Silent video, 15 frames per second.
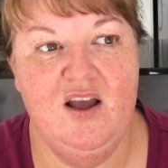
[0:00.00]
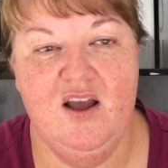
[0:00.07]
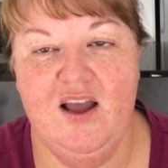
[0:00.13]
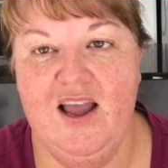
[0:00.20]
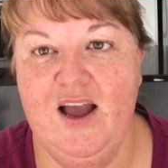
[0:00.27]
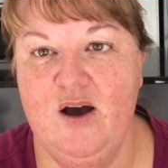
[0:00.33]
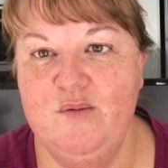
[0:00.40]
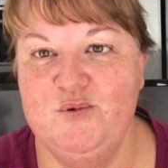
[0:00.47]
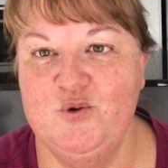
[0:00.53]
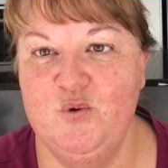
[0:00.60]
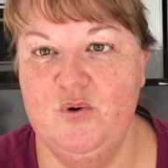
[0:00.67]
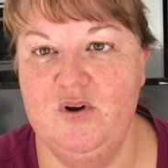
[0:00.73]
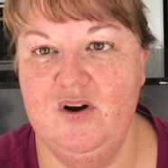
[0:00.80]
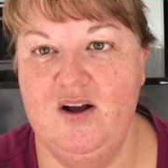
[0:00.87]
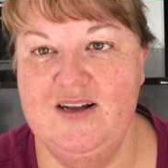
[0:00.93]
helped
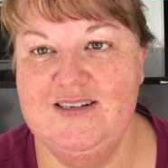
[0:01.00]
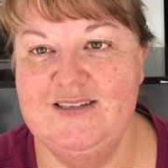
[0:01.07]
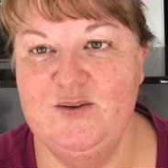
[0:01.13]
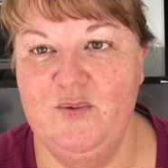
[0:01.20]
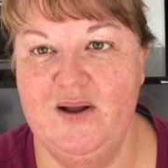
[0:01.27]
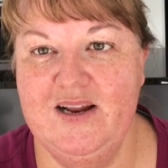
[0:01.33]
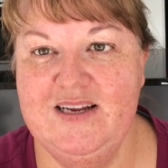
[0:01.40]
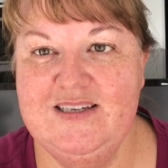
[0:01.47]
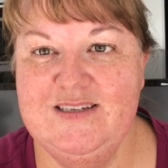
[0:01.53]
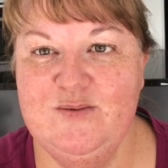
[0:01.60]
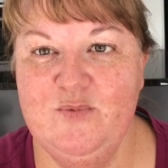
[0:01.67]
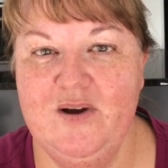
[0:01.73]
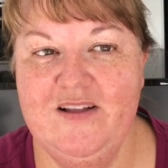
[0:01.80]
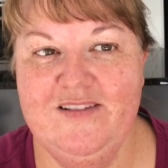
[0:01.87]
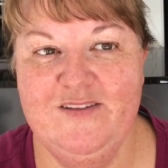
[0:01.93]
organise the Wellington
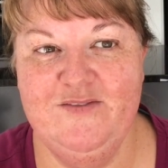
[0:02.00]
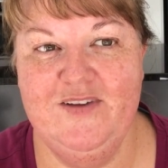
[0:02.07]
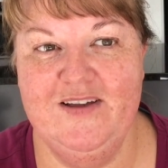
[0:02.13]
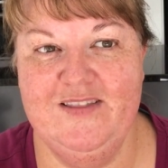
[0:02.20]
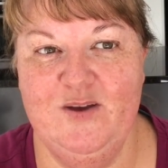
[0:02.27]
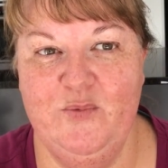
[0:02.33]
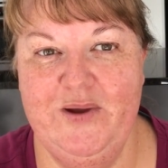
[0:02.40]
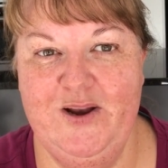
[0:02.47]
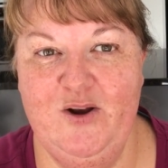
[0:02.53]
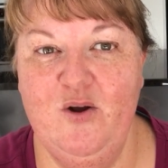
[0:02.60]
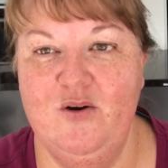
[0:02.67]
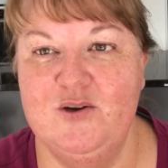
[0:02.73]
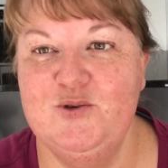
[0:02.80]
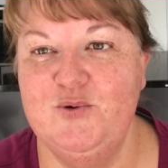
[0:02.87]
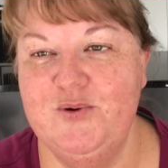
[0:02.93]
one. The fact that we're
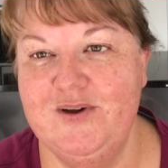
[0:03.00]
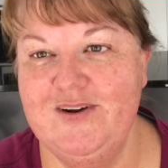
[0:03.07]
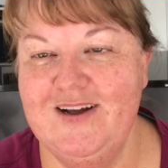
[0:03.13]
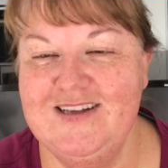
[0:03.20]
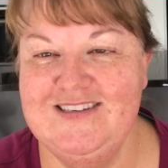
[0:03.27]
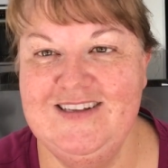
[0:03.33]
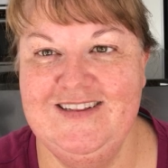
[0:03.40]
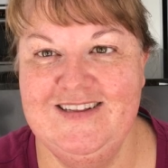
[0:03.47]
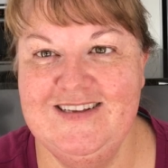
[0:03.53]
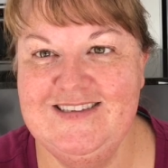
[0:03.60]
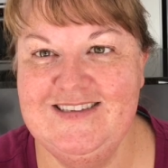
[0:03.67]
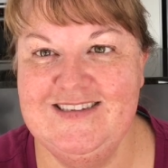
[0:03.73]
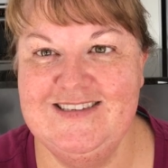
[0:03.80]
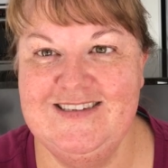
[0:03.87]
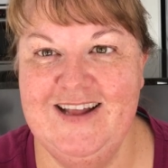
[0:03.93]
not organising
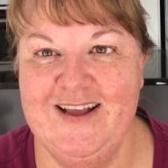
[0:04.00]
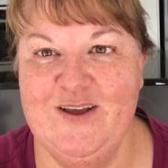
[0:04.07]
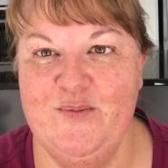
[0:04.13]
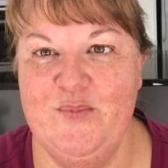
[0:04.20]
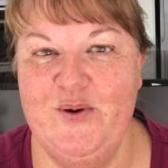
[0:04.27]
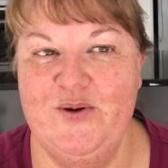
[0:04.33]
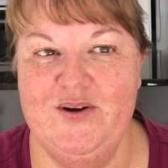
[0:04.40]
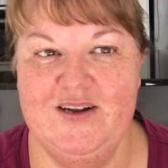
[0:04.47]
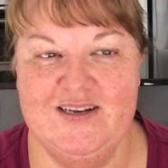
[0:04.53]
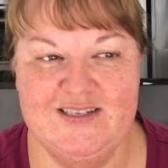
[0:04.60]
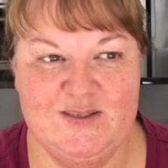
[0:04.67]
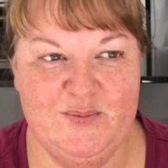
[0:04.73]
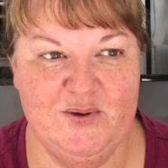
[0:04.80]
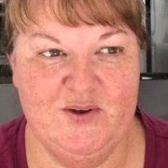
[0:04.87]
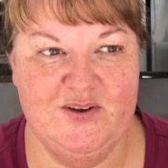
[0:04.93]
this is like a
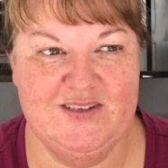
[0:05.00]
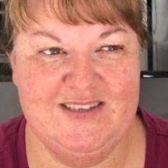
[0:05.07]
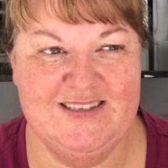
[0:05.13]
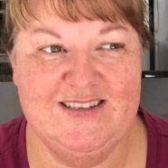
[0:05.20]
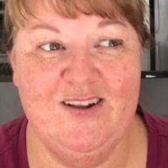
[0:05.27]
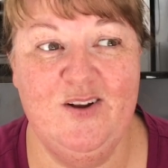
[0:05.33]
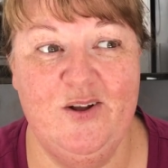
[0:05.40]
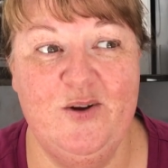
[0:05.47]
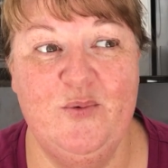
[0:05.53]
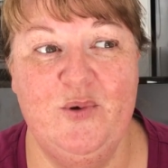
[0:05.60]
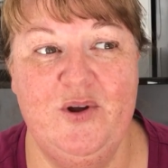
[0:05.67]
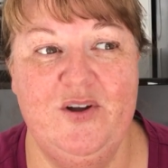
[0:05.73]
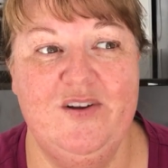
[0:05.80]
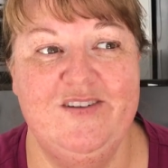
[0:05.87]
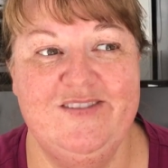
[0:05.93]
bonus, because there's a lot of
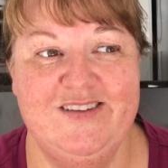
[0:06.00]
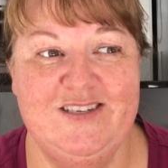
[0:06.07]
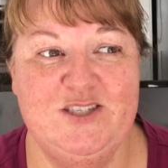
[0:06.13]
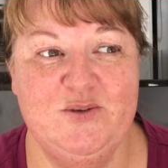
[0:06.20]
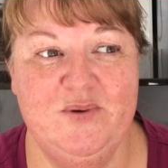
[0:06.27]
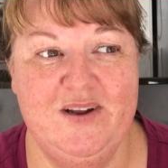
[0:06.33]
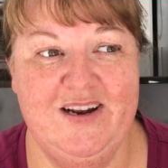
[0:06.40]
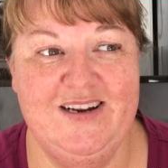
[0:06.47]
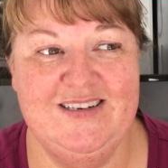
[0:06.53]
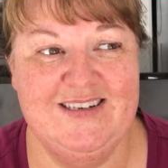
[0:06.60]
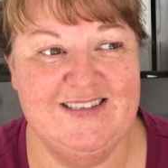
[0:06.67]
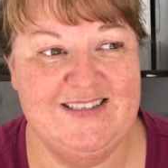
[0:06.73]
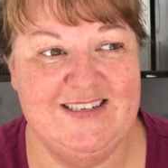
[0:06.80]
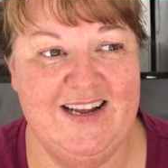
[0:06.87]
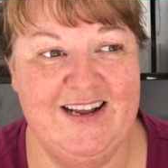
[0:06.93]
work goes into it. It
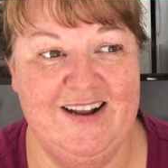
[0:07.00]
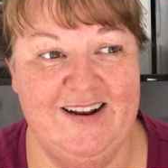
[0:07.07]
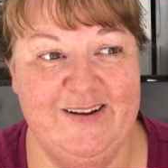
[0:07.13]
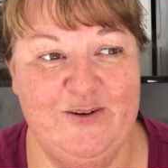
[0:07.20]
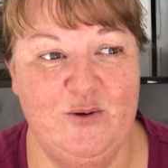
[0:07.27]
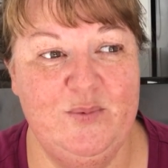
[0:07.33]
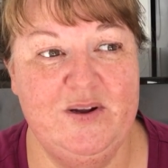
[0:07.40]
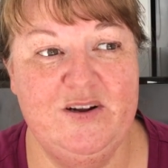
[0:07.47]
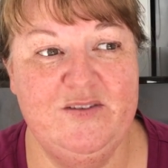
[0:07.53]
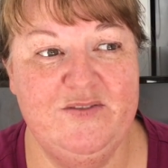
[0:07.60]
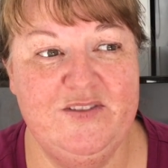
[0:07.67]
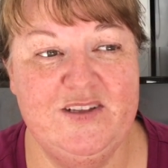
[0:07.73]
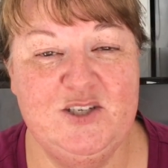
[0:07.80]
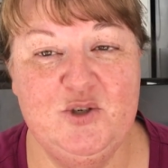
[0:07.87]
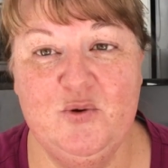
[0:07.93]
does take a little bit of
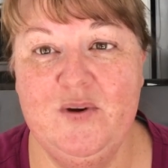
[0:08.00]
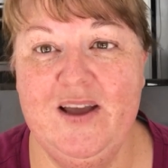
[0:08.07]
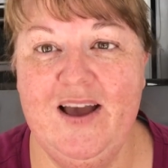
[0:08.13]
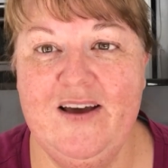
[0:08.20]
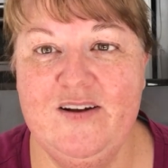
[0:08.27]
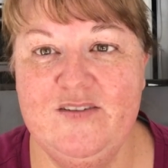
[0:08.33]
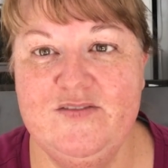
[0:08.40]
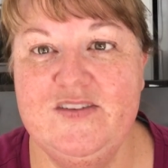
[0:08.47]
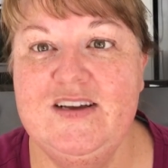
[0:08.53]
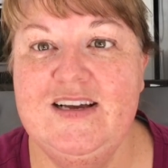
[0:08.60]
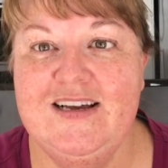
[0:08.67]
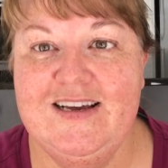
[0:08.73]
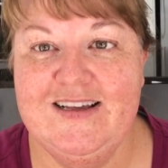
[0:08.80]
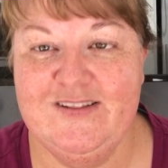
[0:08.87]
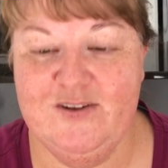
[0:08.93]
the joy out of
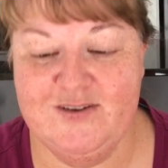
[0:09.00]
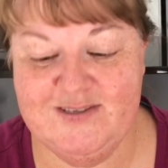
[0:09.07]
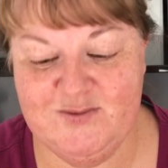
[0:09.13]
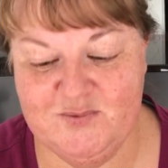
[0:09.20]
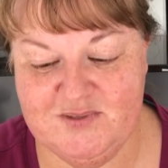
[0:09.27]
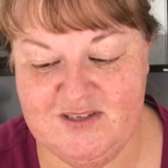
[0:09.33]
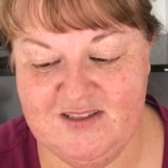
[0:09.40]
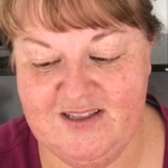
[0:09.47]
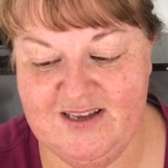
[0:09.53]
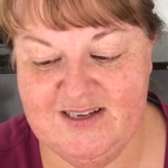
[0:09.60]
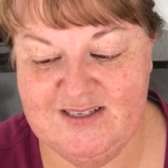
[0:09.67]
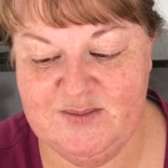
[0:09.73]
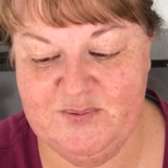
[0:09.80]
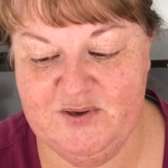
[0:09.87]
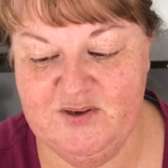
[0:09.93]
those sorts of
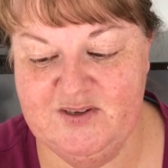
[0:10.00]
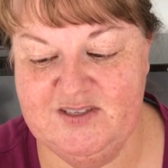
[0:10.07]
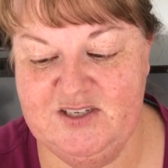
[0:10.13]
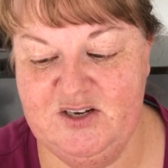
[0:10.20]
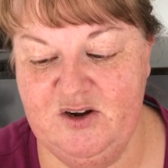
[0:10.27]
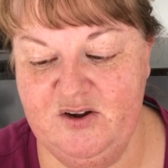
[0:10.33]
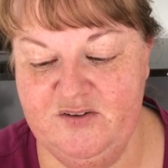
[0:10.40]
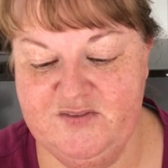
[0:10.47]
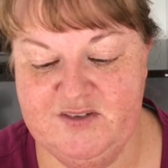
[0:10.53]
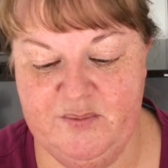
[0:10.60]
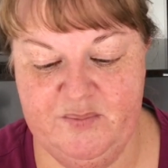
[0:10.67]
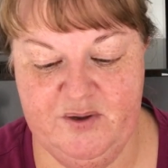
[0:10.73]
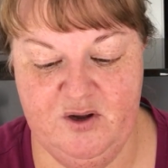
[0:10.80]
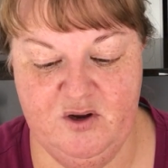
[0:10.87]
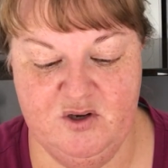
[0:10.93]
things, because, you know, if
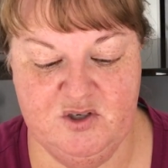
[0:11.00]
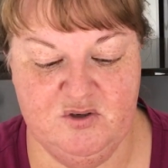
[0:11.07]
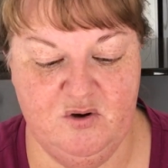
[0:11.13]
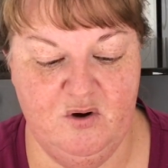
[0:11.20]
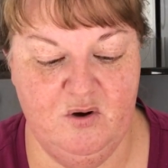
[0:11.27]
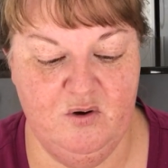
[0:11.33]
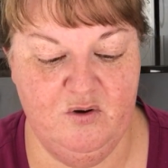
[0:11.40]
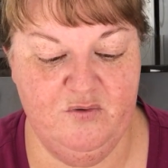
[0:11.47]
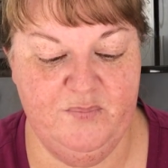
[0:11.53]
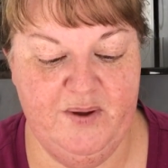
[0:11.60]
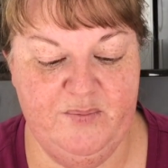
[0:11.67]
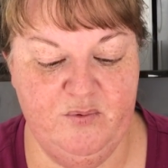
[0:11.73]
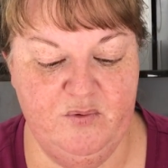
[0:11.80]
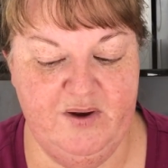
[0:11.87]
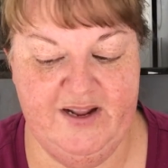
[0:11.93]
something goes wrong or if
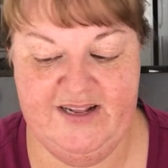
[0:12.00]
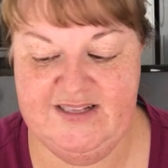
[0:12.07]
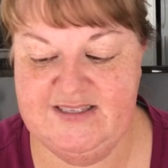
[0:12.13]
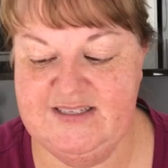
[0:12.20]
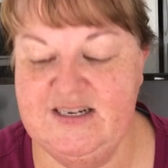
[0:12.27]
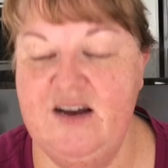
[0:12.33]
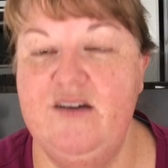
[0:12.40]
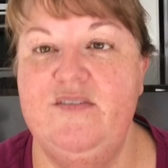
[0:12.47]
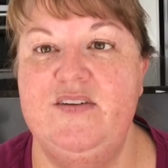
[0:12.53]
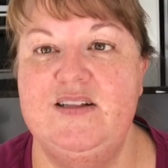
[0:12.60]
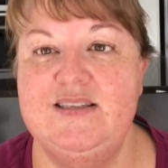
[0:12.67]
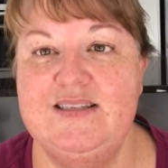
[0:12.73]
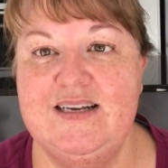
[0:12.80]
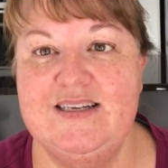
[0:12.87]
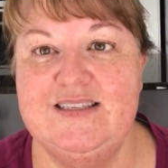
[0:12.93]
people need stuff,
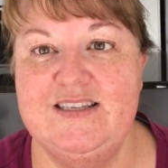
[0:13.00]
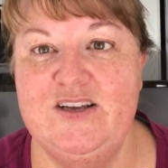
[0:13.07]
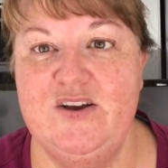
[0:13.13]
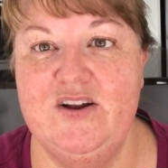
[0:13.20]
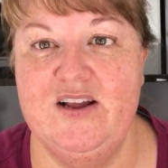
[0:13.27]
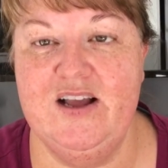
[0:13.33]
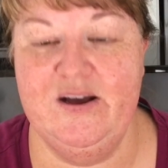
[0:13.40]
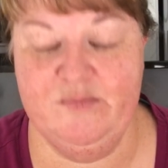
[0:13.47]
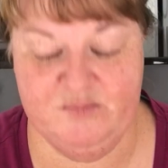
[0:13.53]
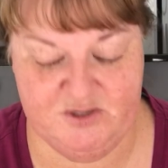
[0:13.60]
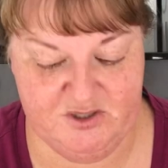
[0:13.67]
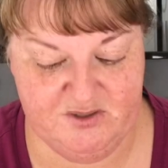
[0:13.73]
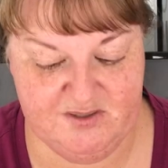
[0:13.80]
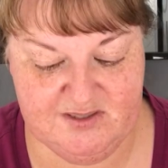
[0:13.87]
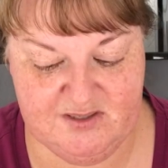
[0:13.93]
it's us they're going to come
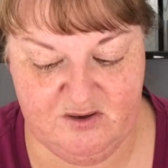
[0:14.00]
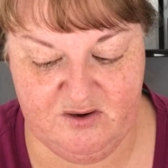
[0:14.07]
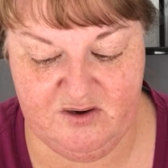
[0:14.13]
to. So